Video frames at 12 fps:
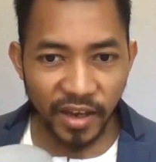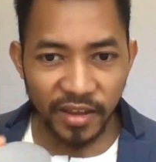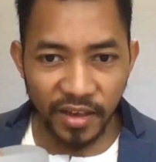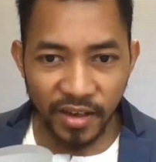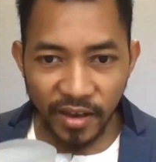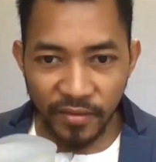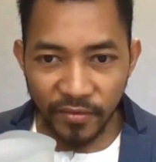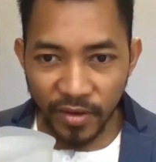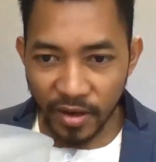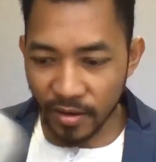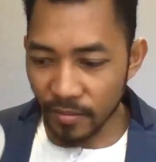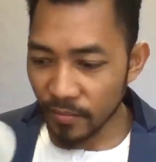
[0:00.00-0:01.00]
I think I've
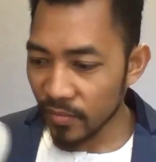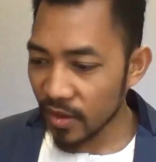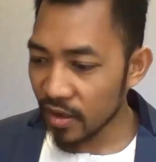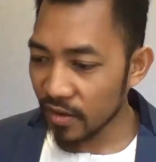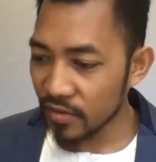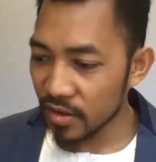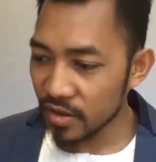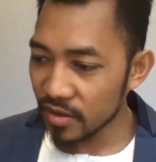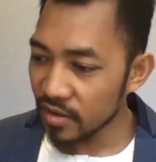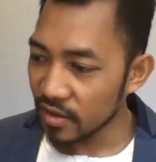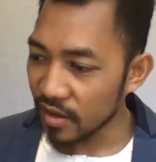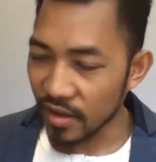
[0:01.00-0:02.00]

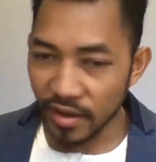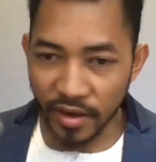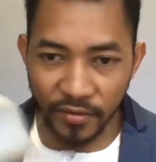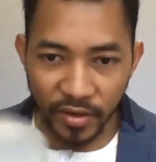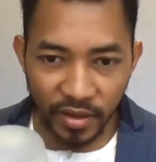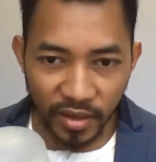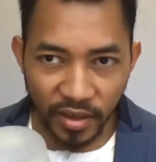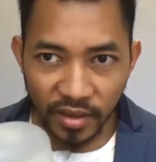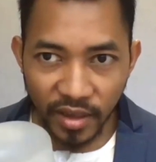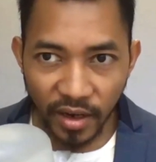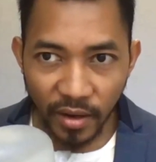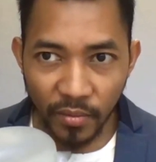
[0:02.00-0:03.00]
covered everything
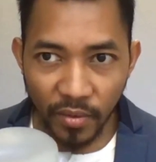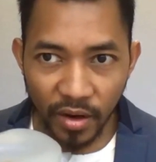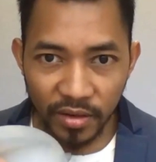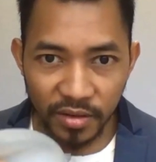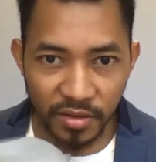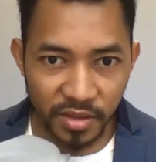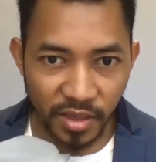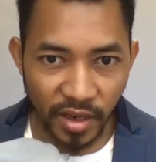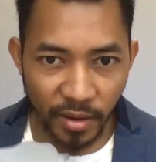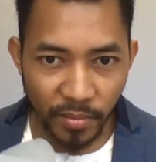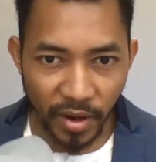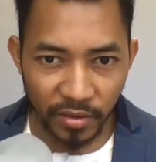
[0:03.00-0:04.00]
that I wanted to say
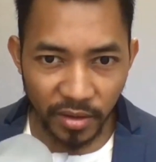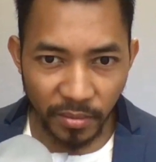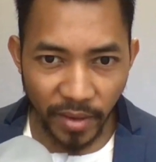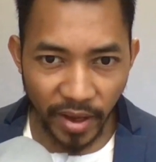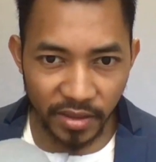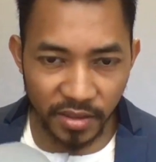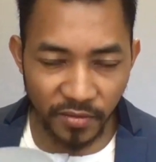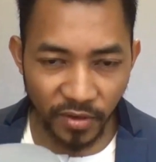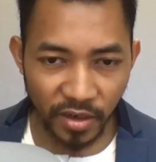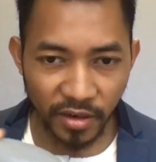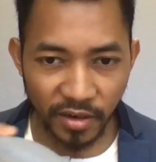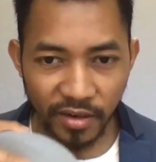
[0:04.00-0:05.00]
about the
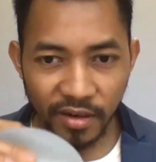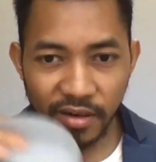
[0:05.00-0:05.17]
MagSphere.